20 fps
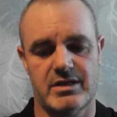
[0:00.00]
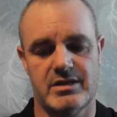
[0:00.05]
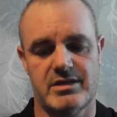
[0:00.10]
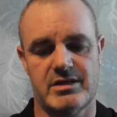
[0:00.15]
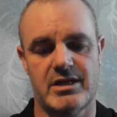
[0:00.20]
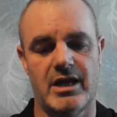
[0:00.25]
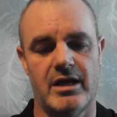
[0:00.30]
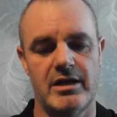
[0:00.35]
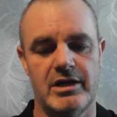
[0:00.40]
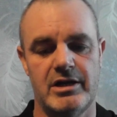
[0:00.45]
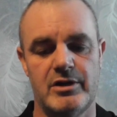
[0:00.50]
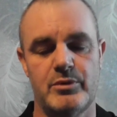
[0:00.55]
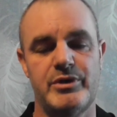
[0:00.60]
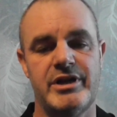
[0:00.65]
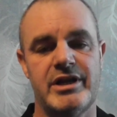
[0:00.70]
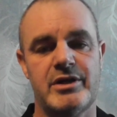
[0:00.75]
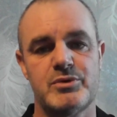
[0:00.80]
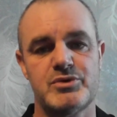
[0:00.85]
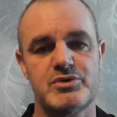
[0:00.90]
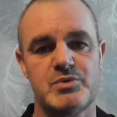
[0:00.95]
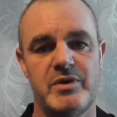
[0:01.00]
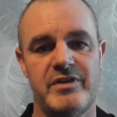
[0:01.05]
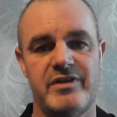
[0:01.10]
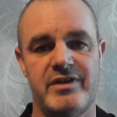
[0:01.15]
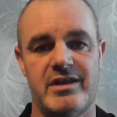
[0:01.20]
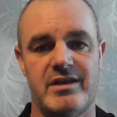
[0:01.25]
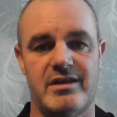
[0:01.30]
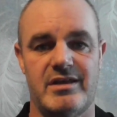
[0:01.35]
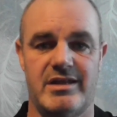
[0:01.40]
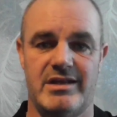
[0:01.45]
Couple of little niggles with
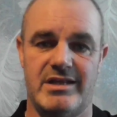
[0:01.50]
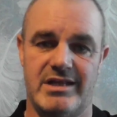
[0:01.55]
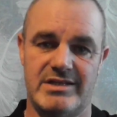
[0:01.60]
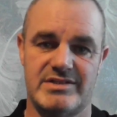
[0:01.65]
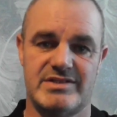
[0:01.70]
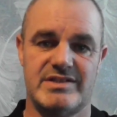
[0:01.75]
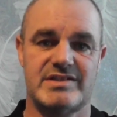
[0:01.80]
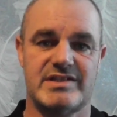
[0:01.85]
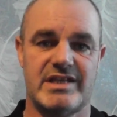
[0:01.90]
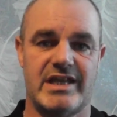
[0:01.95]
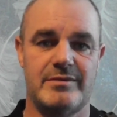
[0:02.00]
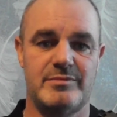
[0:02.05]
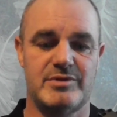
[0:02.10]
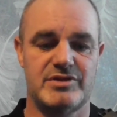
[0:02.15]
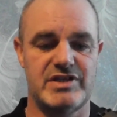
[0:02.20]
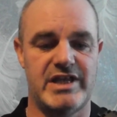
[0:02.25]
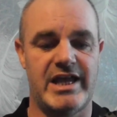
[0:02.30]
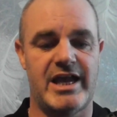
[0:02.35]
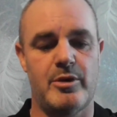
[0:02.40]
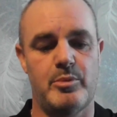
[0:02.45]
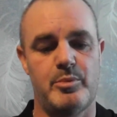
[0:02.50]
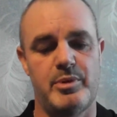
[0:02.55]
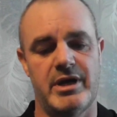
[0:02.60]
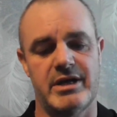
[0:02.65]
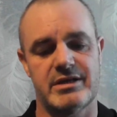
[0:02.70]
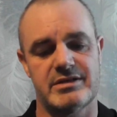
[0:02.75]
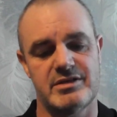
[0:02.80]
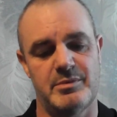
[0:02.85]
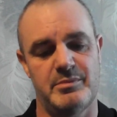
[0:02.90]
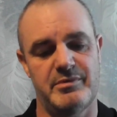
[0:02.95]
it, and it is the same as the
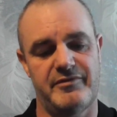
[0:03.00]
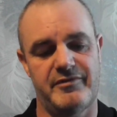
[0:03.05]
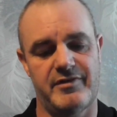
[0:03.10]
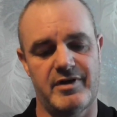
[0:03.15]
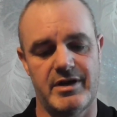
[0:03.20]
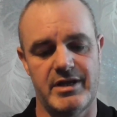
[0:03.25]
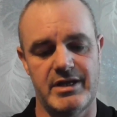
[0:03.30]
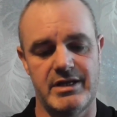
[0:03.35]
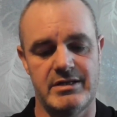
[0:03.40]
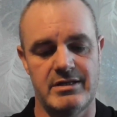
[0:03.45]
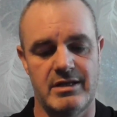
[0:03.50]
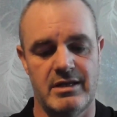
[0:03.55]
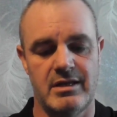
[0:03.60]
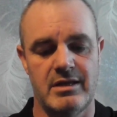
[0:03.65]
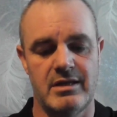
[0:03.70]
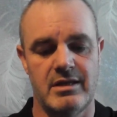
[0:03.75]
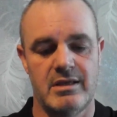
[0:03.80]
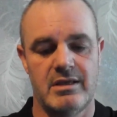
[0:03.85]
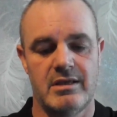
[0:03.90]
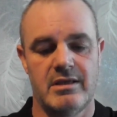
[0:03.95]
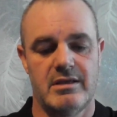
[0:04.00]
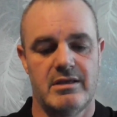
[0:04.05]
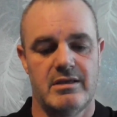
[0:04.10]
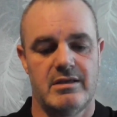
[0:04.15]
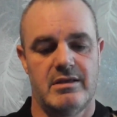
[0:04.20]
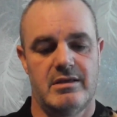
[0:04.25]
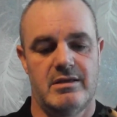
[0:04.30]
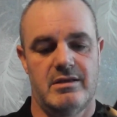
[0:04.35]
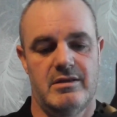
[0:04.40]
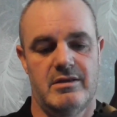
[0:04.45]
Alpex, I'm afraid.
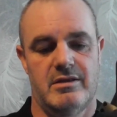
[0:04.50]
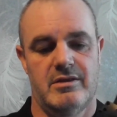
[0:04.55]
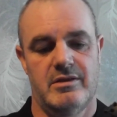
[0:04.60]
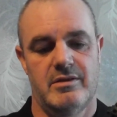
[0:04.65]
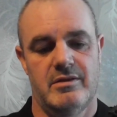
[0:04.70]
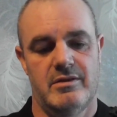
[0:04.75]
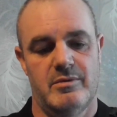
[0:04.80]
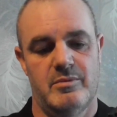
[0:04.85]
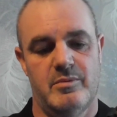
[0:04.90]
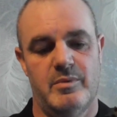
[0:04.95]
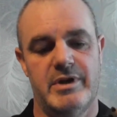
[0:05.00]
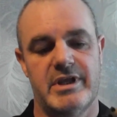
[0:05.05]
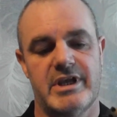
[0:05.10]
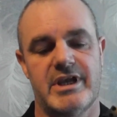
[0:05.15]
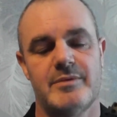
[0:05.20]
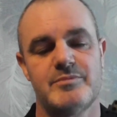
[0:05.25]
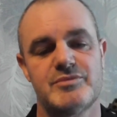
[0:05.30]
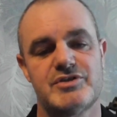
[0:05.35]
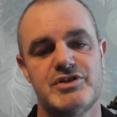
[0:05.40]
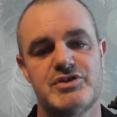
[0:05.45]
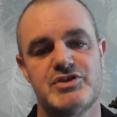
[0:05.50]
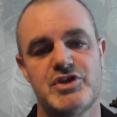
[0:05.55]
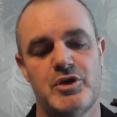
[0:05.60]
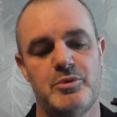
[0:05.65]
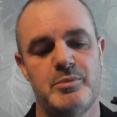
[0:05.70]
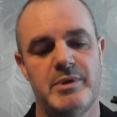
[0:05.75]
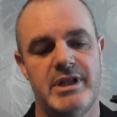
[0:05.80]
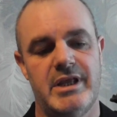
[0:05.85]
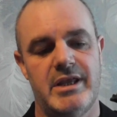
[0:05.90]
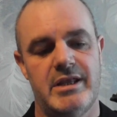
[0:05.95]
When it comes to
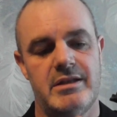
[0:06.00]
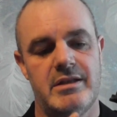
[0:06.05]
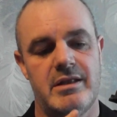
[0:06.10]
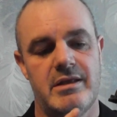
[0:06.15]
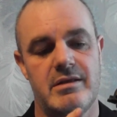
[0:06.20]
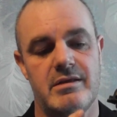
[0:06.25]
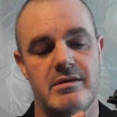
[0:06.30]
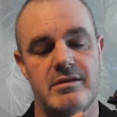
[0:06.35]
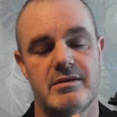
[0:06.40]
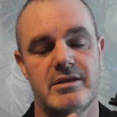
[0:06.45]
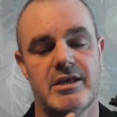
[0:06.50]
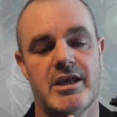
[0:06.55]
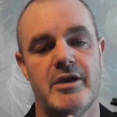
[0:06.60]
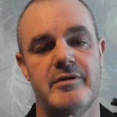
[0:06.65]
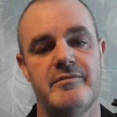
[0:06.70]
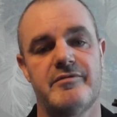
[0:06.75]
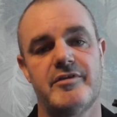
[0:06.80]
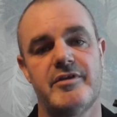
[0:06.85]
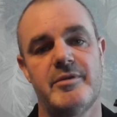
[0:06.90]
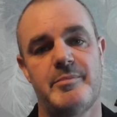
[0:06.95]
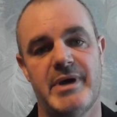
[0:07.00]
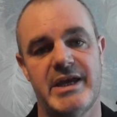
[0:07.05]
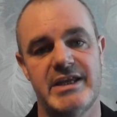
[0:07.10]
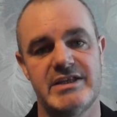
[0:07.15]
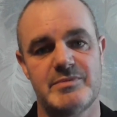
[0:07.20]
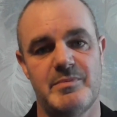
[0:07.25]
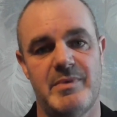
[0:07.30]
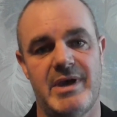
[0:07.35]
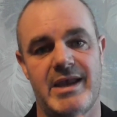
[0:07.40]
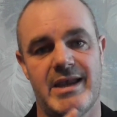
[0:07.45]
zooming in, going from the
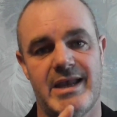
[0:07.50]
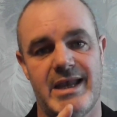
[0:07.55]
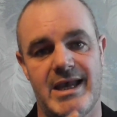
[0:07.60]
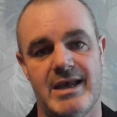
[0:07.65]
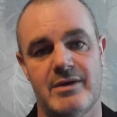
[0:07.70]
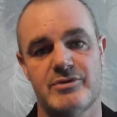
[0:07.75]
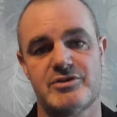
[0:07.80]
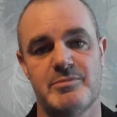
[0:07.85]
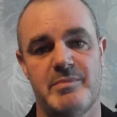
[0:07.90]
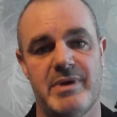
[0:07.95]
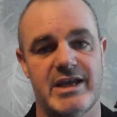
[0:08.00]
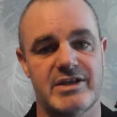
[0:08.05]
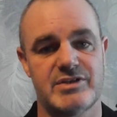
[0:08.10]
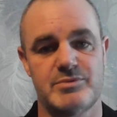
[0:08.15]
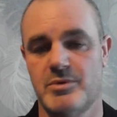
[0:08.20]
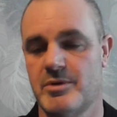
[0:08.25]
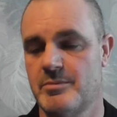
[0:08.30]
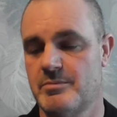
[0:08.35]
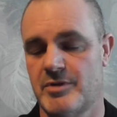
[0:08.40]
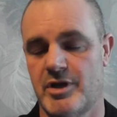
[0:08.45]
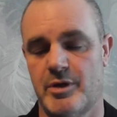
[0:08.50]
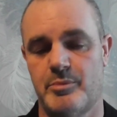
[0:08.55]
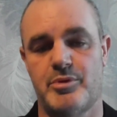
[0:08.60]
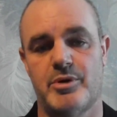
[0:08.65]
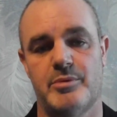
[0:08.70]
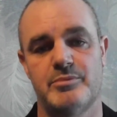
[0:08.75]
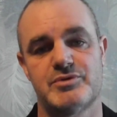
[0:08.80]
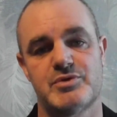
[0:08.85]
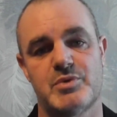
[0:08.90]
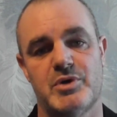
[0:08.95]
base mag out to maximum, no
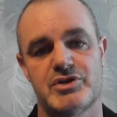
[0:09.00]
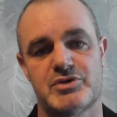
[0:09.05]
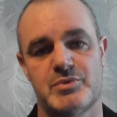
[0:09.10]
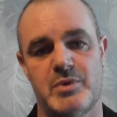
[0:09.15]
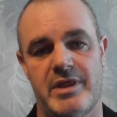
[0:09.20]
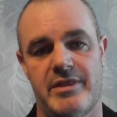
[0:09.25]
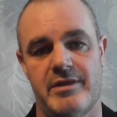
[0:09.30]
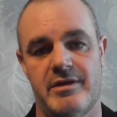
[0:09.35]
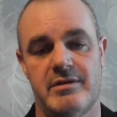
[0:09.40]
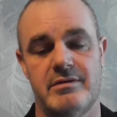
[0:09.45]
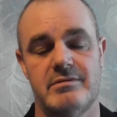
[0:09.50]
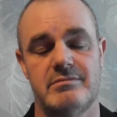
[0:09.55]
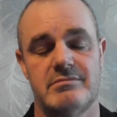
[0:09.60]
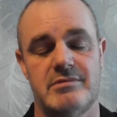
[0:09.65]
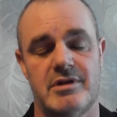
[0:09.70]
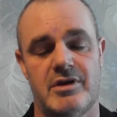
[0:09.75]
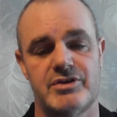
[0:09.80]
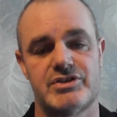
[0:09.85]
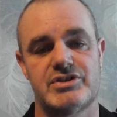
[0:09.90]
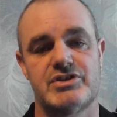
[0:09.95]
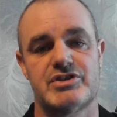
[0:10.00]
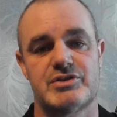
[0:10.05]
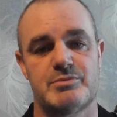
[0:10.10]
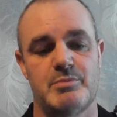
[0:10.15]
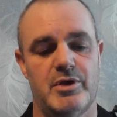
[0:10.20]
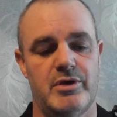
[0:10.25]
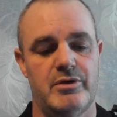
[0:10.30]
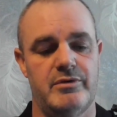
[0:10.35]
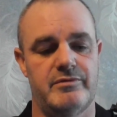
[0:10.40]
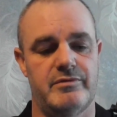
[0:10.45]
problems whatsoever, nice and
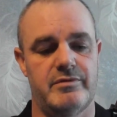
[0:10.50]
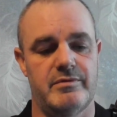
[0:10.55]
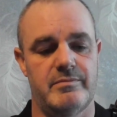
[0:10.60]
smooth.